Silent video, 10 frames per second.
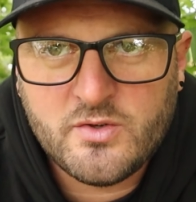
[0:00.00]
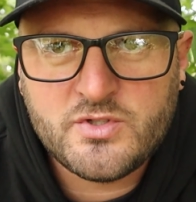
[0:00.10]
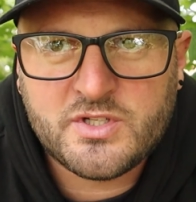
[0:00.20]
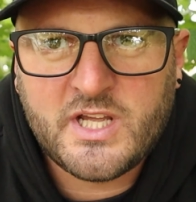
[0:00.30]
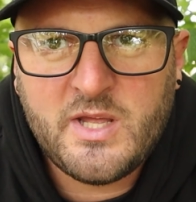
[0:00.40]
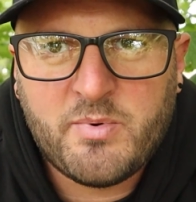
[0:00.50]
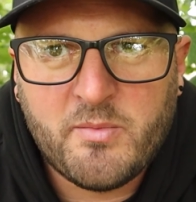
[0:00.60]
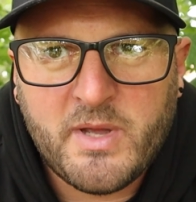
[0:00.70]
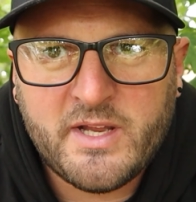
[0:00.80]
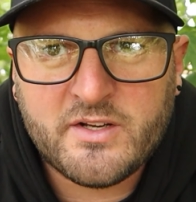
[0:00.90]
do is just keep
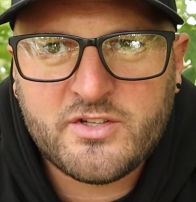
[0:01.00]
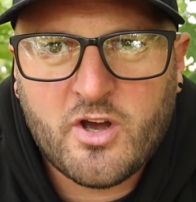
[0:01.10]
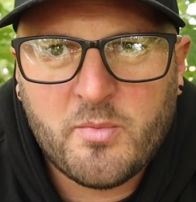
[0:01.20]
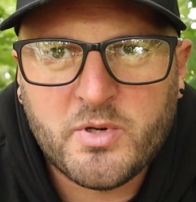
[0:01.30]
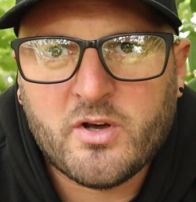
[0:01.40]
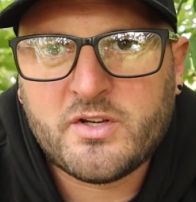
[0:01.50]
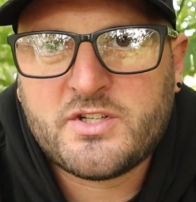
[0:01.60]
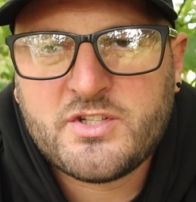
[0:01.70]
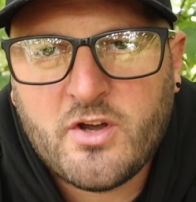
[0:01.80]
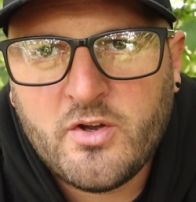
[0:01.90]
them in a tub
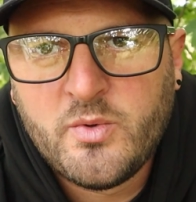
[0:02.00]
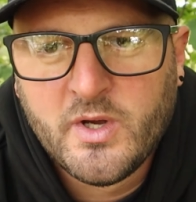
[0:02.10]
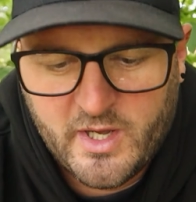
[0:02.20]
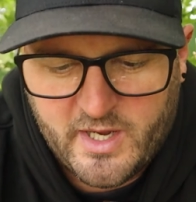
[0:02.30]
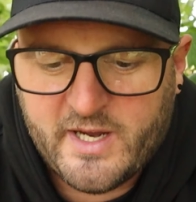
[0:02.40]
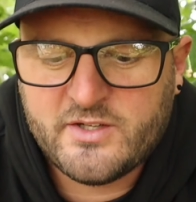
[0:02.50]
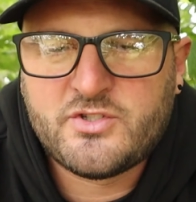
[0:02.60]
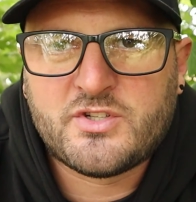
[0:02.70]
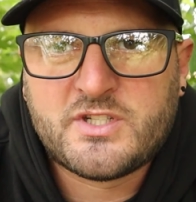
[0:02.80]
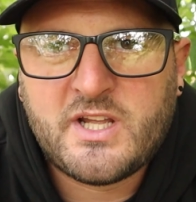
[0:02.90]
like so,
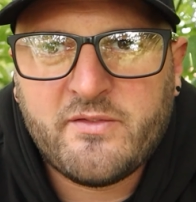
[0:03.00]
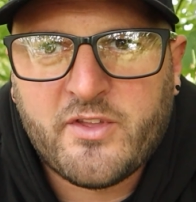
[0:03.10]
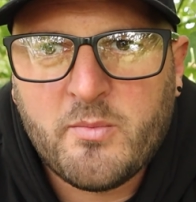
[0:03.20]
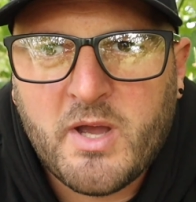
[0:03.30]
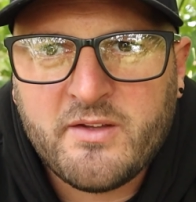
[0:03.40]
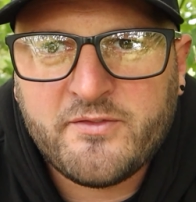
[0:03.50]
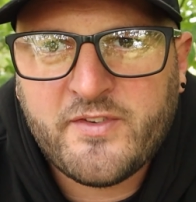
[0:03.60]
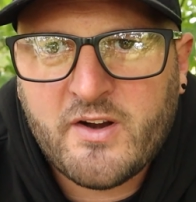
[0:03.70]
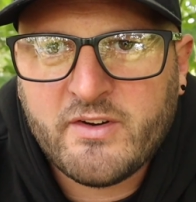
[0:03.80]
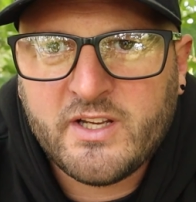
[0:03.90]
and just give them a
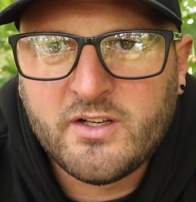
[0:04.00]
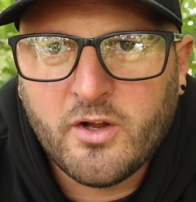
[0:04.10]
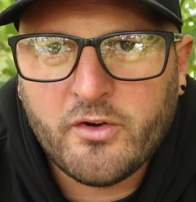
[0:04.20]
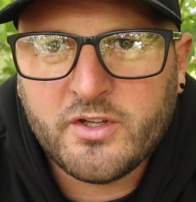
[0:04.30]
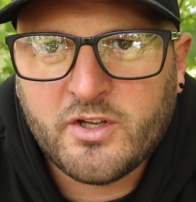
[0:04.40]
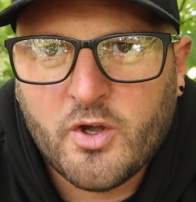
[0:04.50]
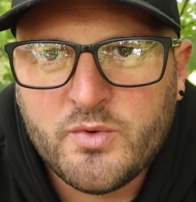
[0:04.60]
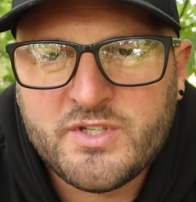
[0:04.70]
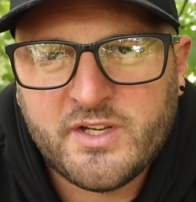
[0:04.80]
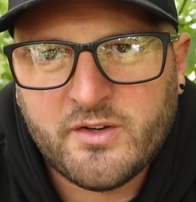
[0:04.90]
very light
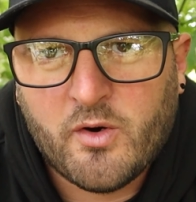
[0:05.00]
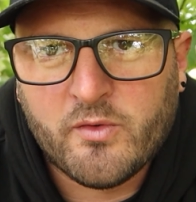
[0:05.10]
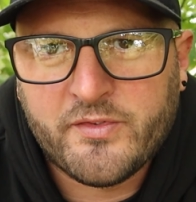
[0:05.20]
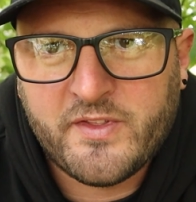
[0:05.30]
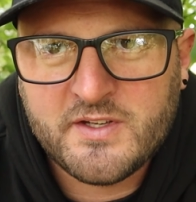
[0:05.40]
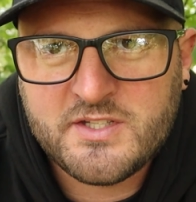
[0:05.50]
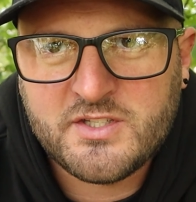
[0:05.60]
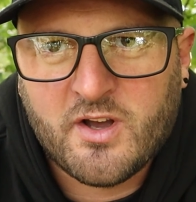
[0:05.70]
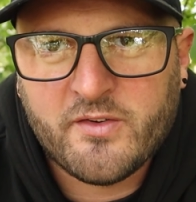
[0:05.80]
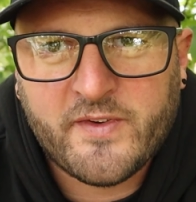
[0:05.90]
coating of this
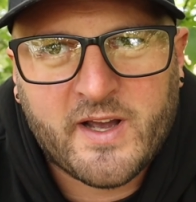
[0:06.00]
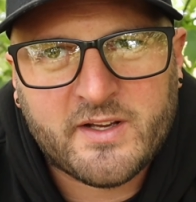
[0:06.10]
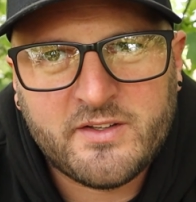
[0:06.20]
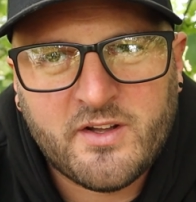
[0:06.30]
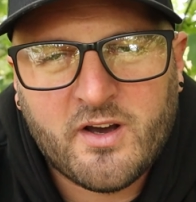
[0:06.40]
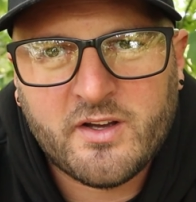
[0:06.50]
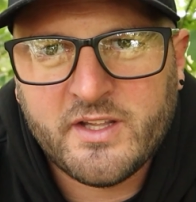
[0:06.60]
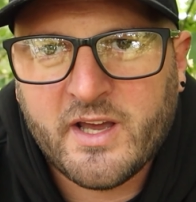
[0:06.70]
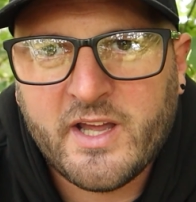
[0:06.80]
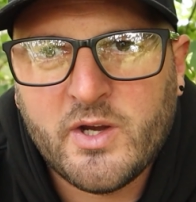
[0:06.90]
stuff, and uh,
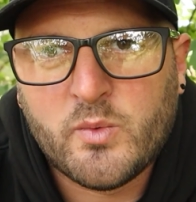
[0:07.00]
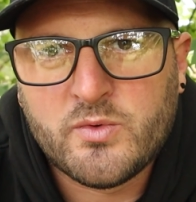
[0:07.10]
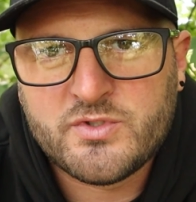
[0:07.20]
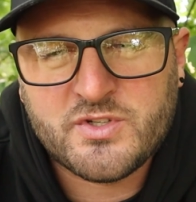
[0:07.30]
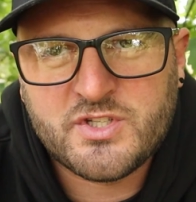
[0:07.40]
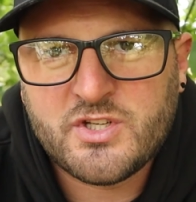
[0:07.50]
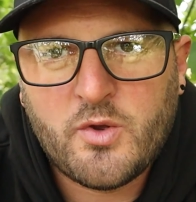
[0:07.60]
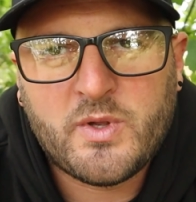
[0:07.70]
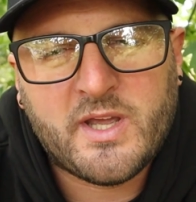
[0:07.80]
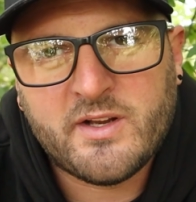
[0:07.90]
yeah, it will just
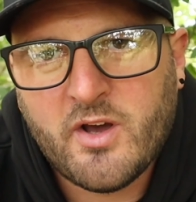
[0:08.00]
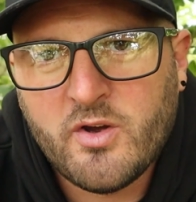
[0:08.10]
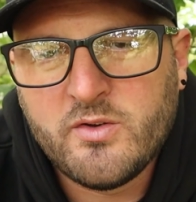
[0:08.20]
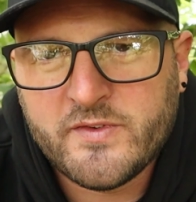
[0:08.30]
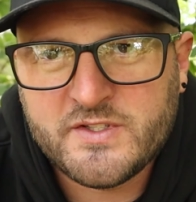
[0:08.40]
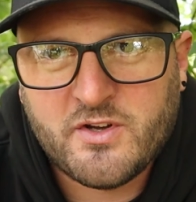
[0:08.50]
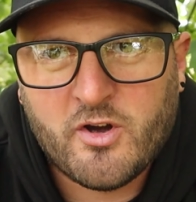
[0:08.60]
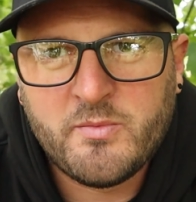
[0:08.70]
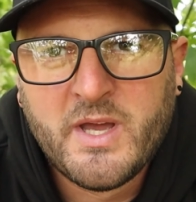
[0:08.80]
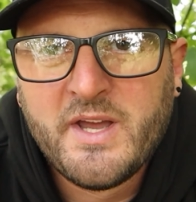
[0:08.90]
soak in over
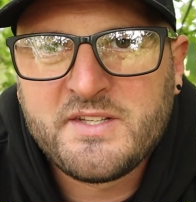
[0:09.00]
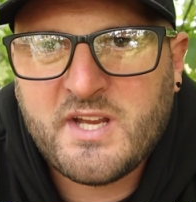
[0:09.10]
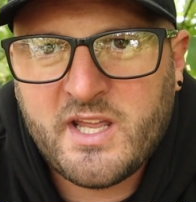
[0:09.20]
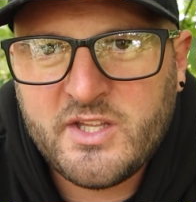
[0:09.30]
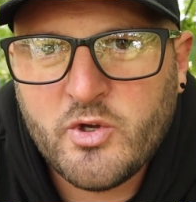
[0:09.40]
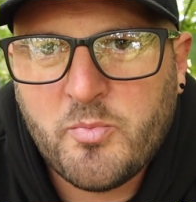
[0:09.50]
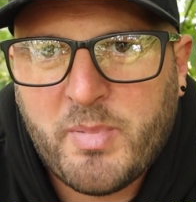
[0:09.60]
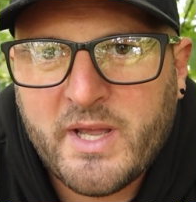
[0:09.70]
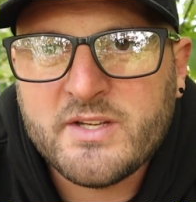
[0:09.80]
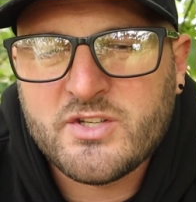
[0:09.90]
time, taint your
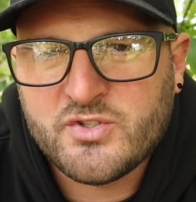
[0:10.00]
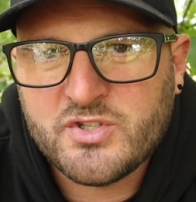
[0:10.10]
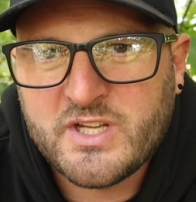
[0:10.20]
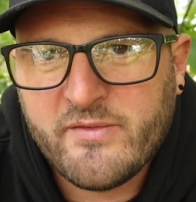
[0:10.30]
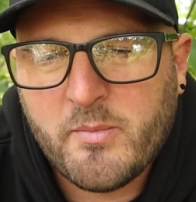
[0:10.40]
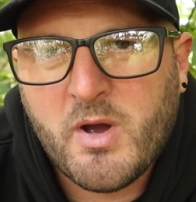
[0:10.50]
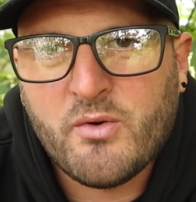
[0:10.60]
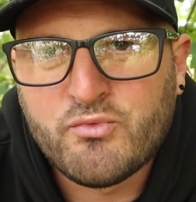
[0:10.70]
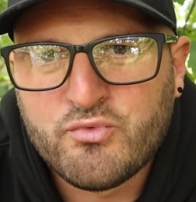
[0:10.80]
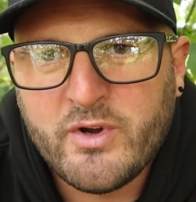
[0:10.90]
baits, and just give them
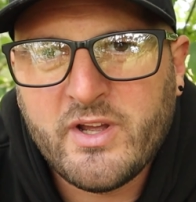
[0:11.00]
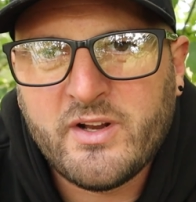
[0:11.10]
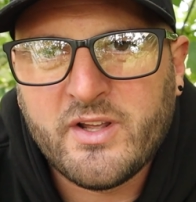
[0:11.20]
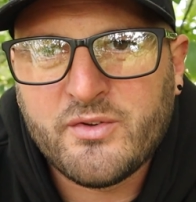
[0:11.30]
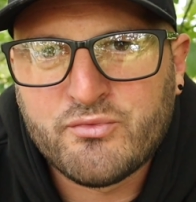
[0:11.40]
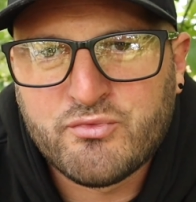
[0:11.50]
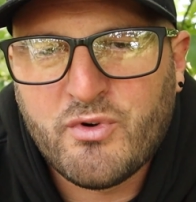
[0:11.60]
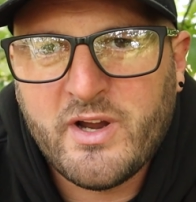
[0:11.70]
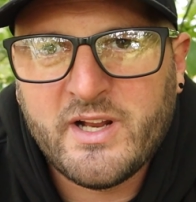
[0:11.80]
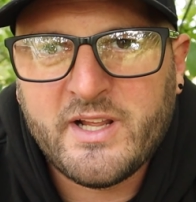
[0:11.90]
a really,
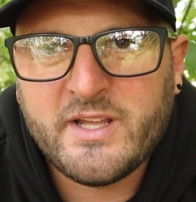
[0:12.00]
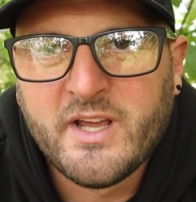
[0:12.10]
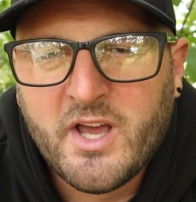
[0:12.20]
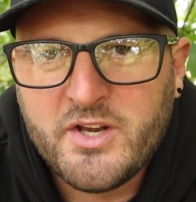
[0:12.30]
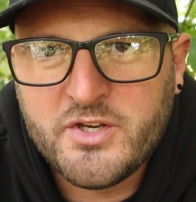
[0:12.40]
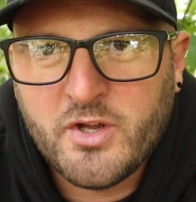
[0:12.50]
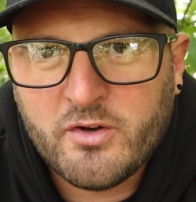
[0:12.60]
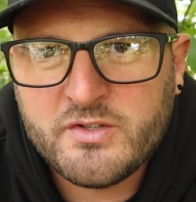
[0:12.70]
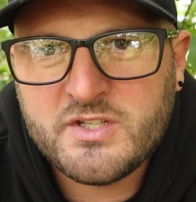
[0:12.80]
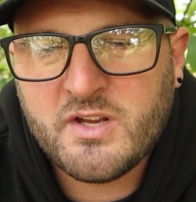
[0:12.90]
really
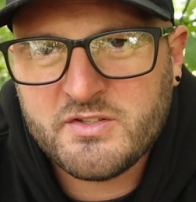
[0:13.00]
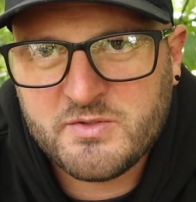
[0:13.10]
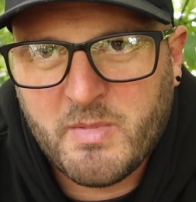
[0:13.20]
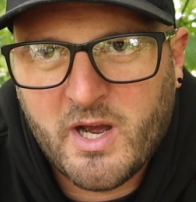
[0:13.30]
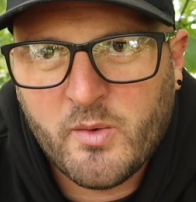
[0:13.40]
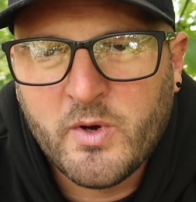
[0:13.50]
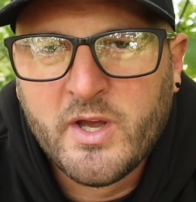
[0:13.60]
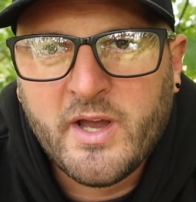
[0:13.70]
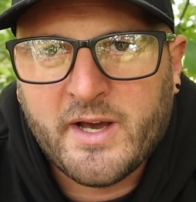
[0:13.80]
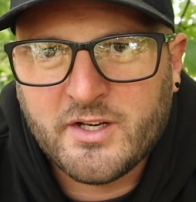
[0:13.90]
nice smell
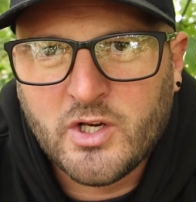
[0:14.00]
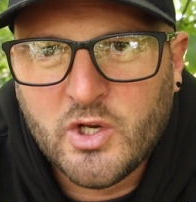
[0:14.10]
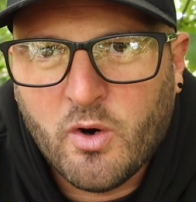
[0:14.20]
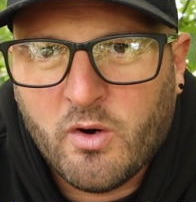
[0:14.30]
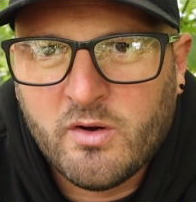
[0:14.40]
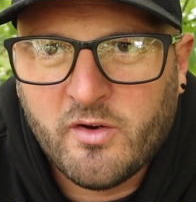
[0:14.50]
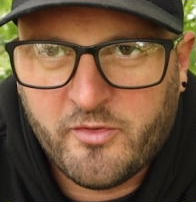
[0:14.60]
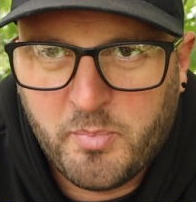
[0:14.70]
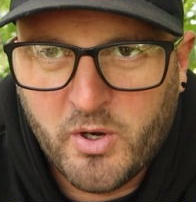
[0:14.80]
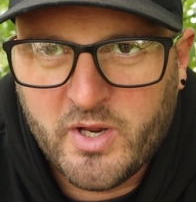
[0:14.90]
and a lot
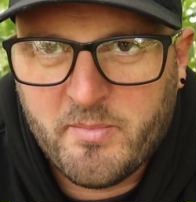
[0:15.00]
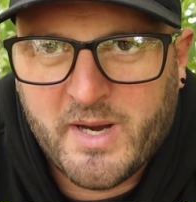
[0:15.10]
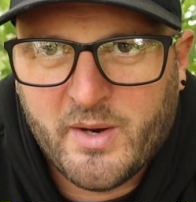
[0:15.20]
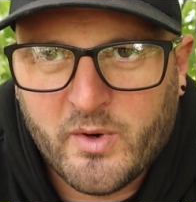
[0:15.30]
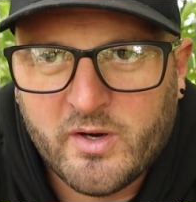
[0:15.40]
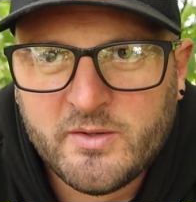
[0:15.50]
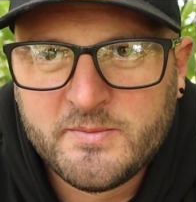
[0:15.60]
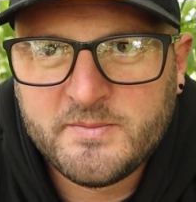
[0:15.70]
of pulling power.